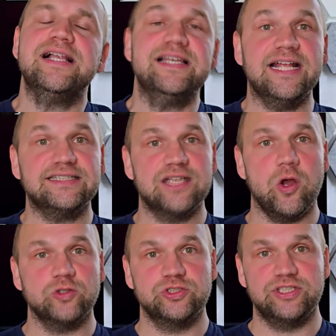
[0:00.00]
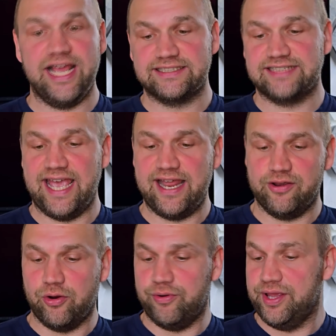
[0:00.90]
Let's go to the next
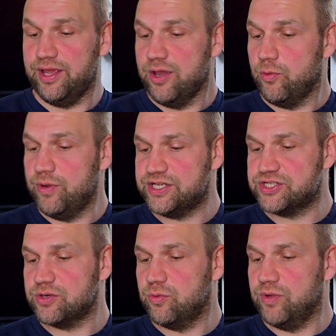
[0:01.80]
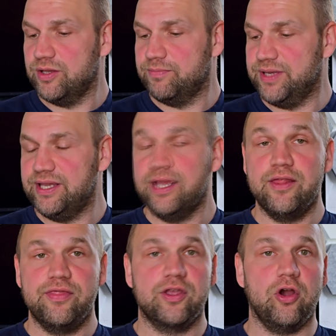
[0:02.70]
category, which will be
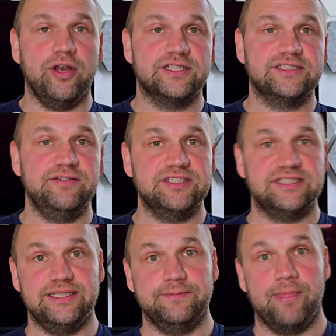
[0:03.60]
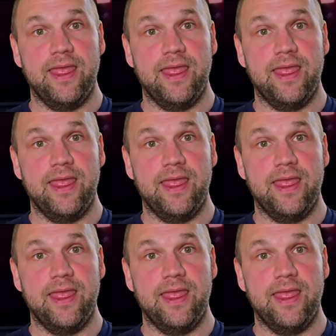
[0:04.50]
the connectivity.